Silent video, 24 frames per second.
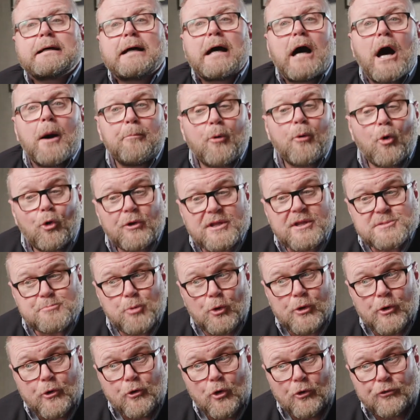A board is
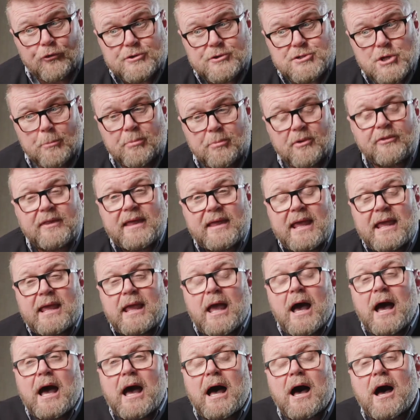put across the top of the
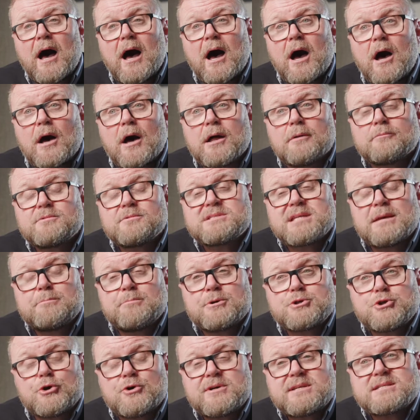
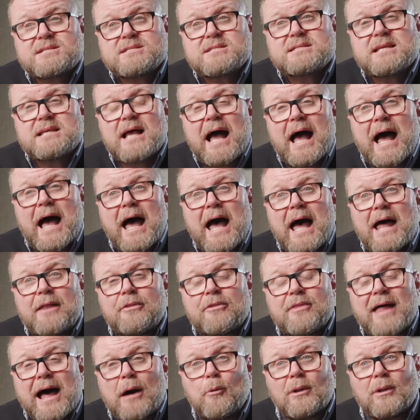timber joists,
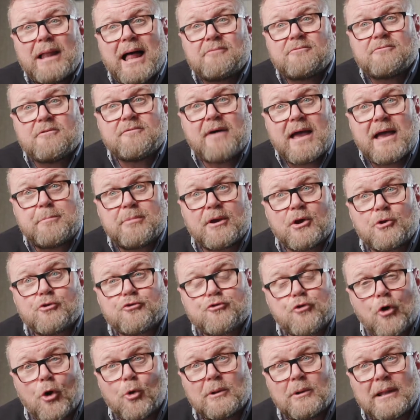and that will have a vapour
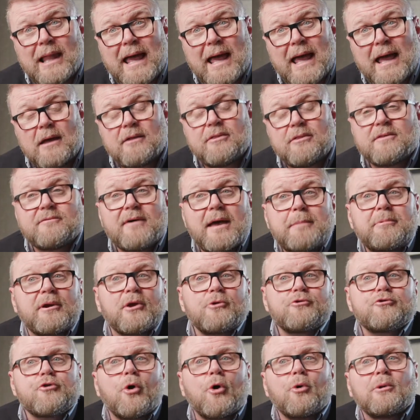control layer. The vapour
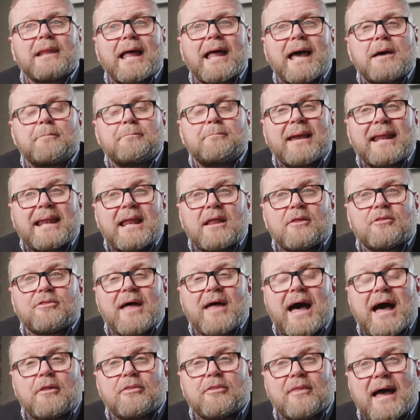control layer meaning
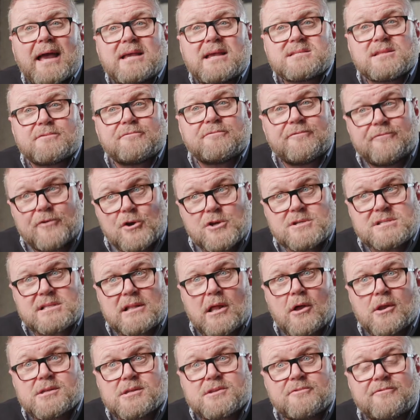that is the first
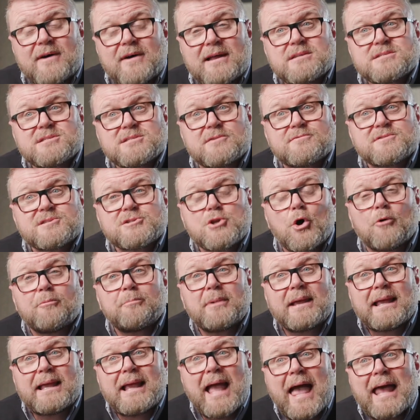line of defence of
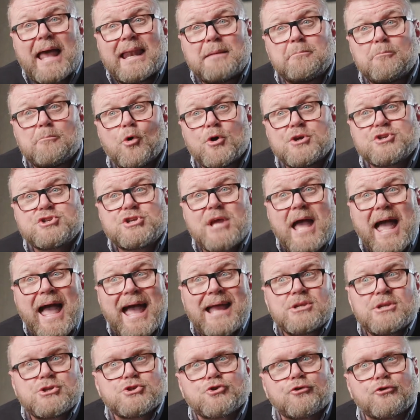stopping any moisture
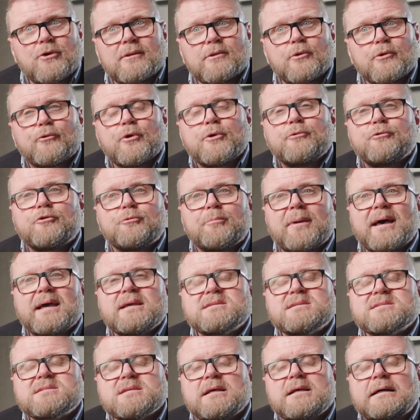entering the roof
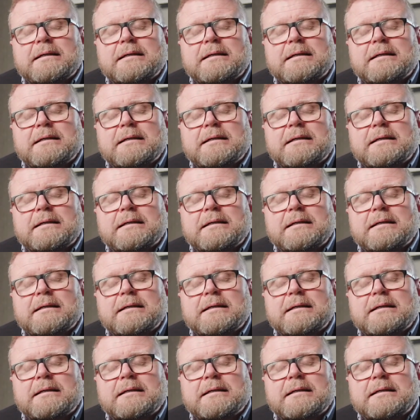space.